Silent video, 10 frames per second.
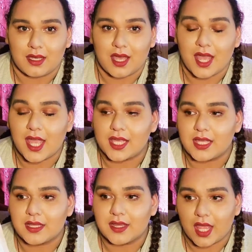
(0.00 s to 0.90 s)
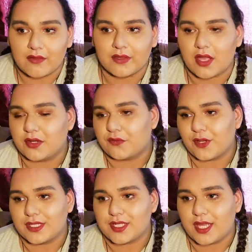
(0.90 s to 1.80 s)
I love Connor
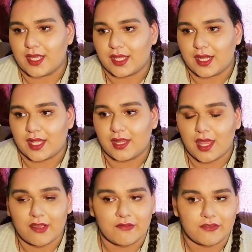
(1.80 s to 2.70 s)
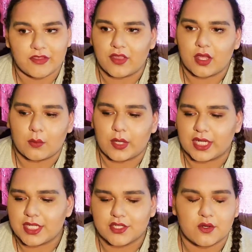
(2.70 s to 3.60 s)
Franta, and I love what
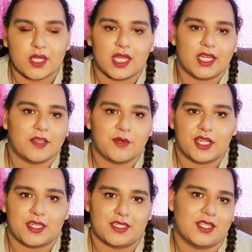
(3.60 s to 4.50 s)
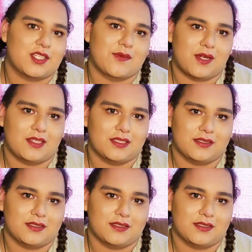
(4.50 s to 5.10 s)
he's creating and putting into this world.